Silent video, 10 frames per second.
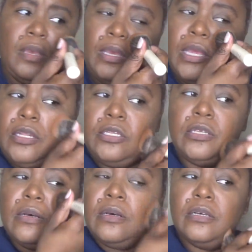It
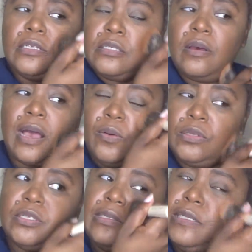does. So I
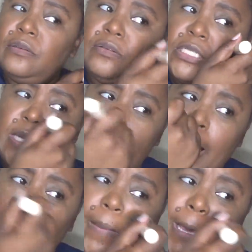was a little
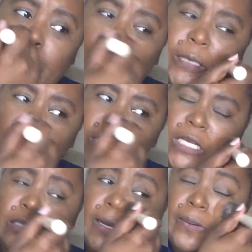shocked by this, because I
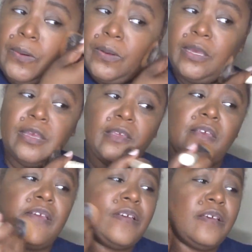thought, okay,
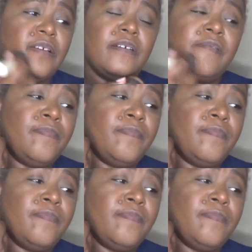yeah,